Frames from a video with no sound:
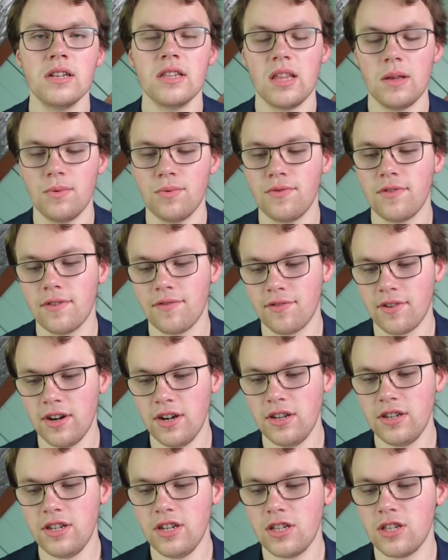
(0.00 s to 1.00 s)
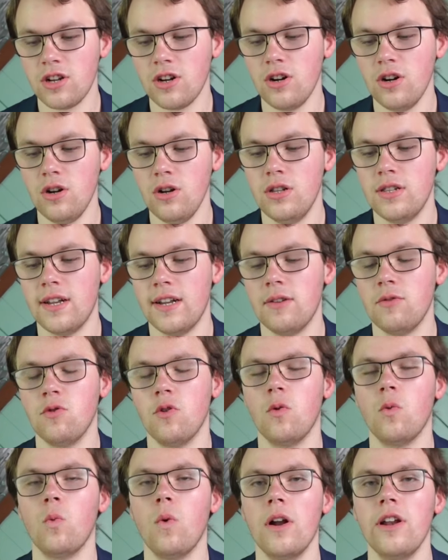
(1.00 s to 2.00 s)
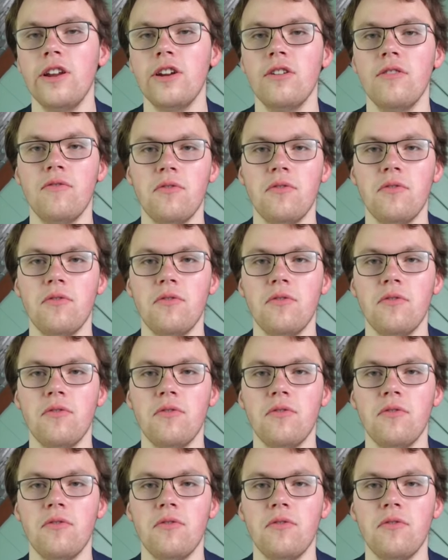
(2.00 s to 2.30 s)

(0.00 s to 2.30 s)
day before free agency started, signed to a one year,